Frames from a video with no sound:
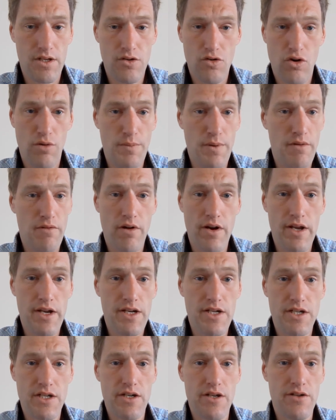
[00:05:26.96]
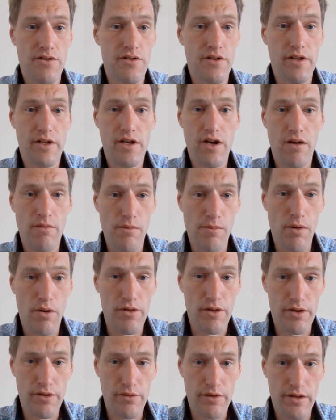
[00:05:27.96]
copyright issues and they can't be
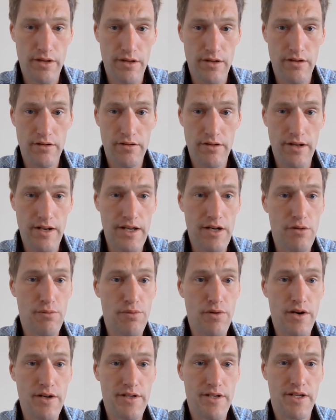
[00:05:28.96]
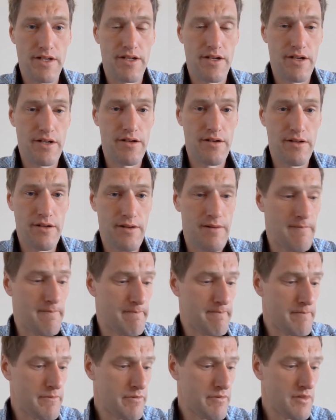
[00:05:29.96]
bothered with the legal process. I don't know.
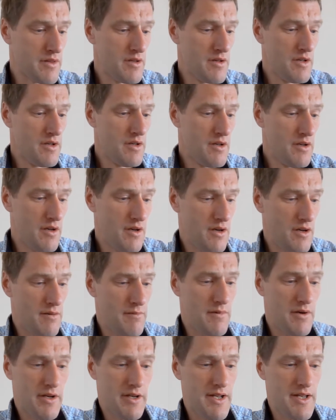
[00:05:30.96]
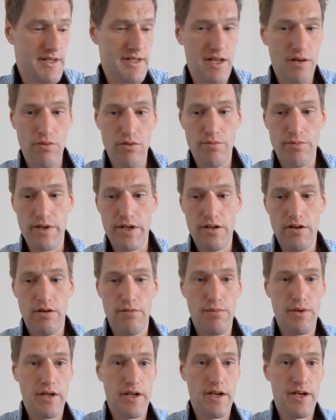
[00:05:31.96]
I guess that would be
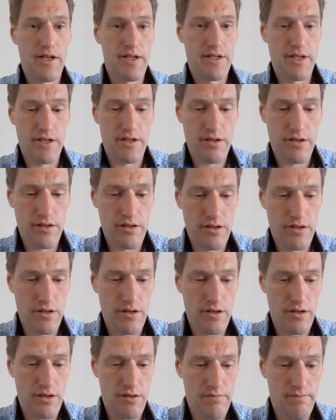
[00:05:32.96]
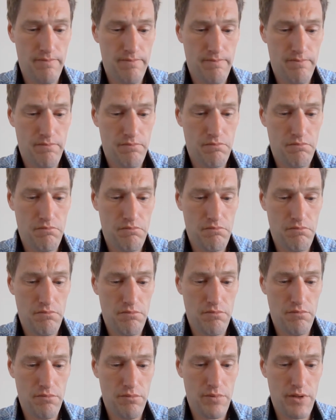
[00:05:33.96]
complicated,
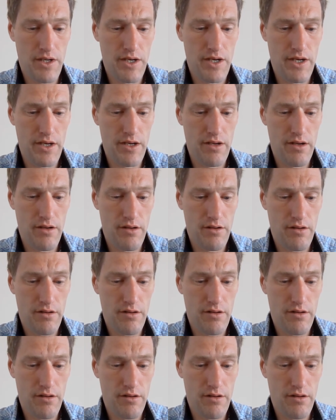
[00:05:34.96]
but hey.